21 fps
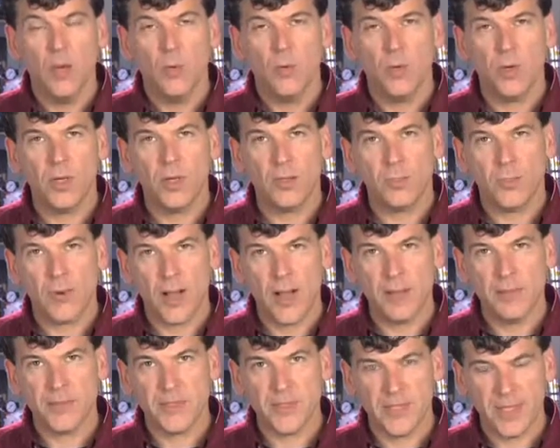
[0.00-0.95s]
One of the
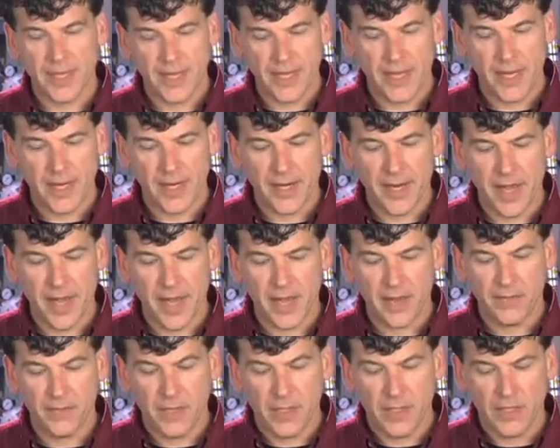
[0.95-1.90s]
problems that they can
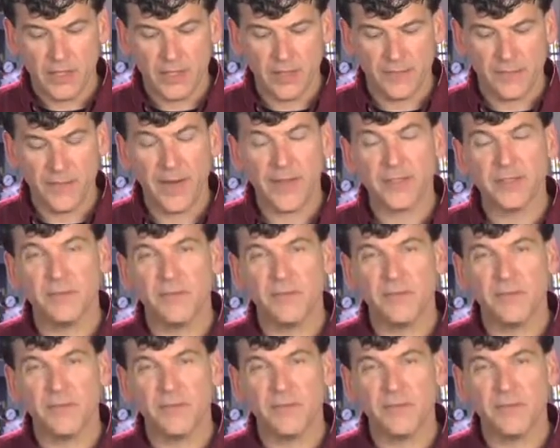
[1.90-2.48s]
have is that if it has a